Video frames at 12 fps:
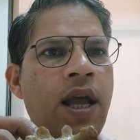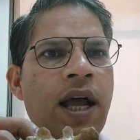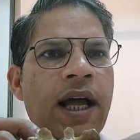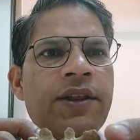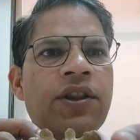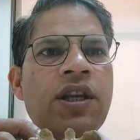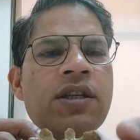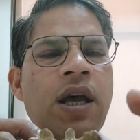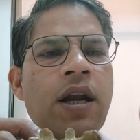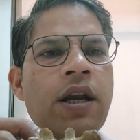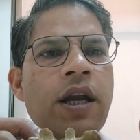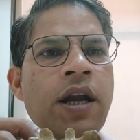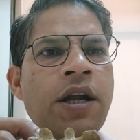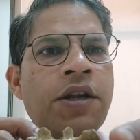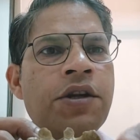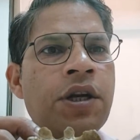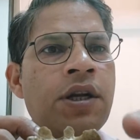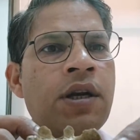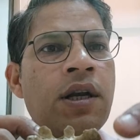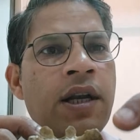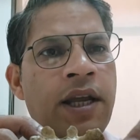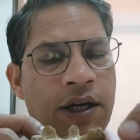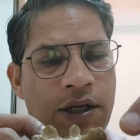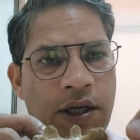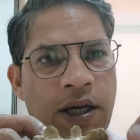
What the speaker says: and these are interlinked,